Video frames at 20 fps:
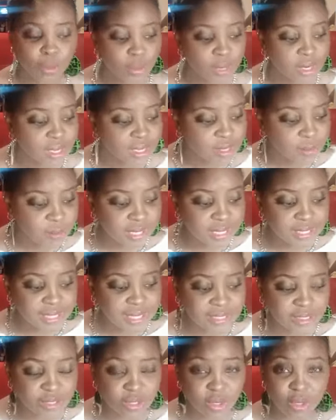We're going to play
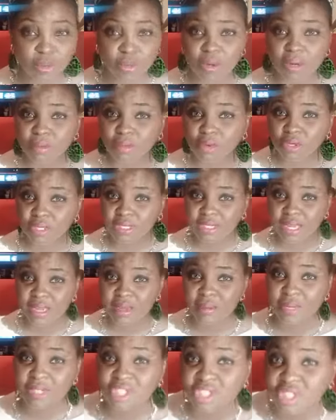that song one more
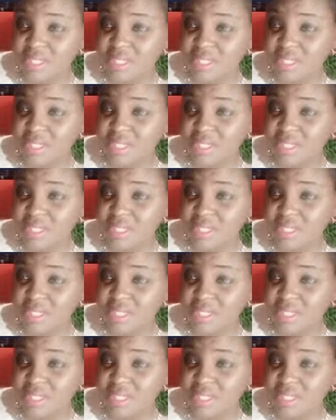time and